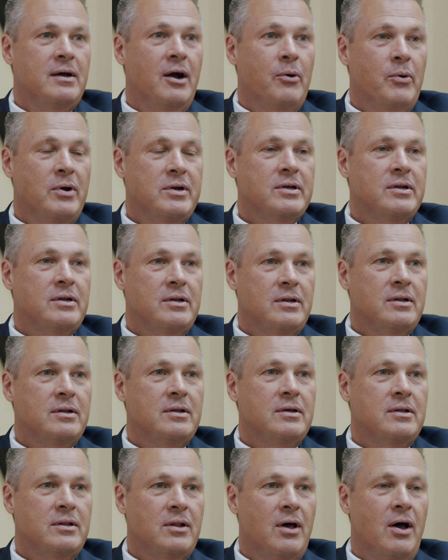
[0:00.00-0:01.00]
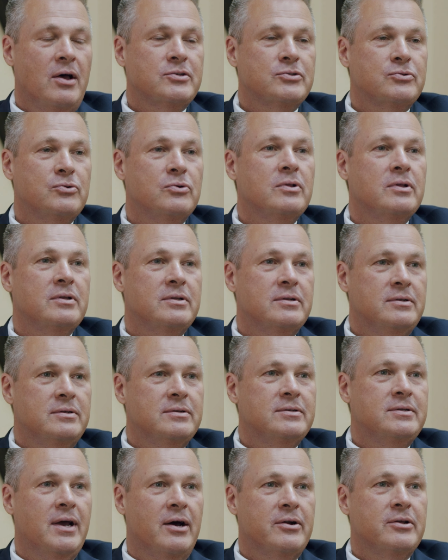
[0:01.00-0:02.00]
I went to law school
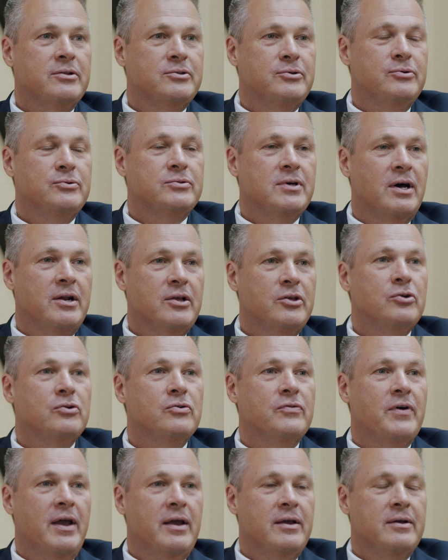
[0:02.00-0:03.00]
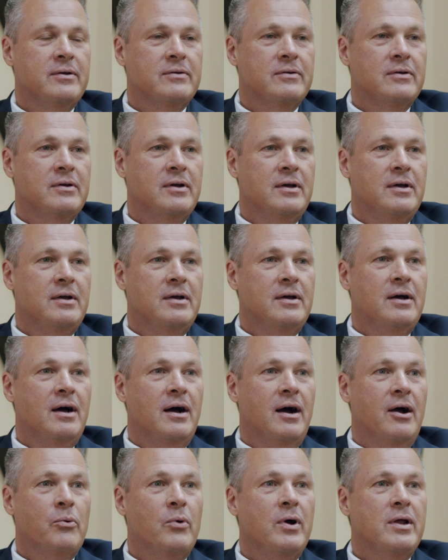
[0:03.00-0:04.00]
down in Tucson at U of A.
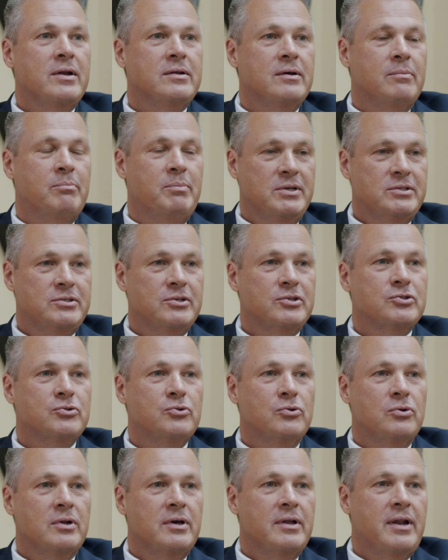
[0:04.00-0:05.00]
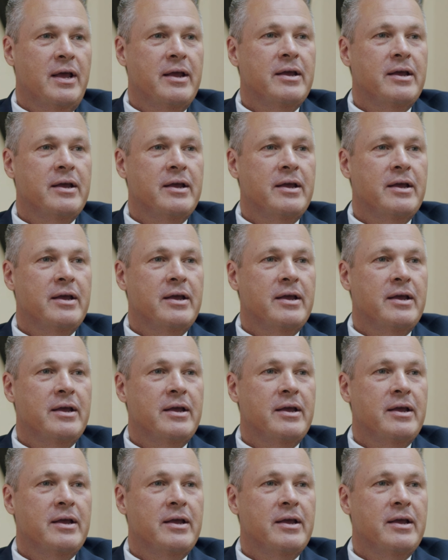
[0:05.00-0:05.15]
I went to business school at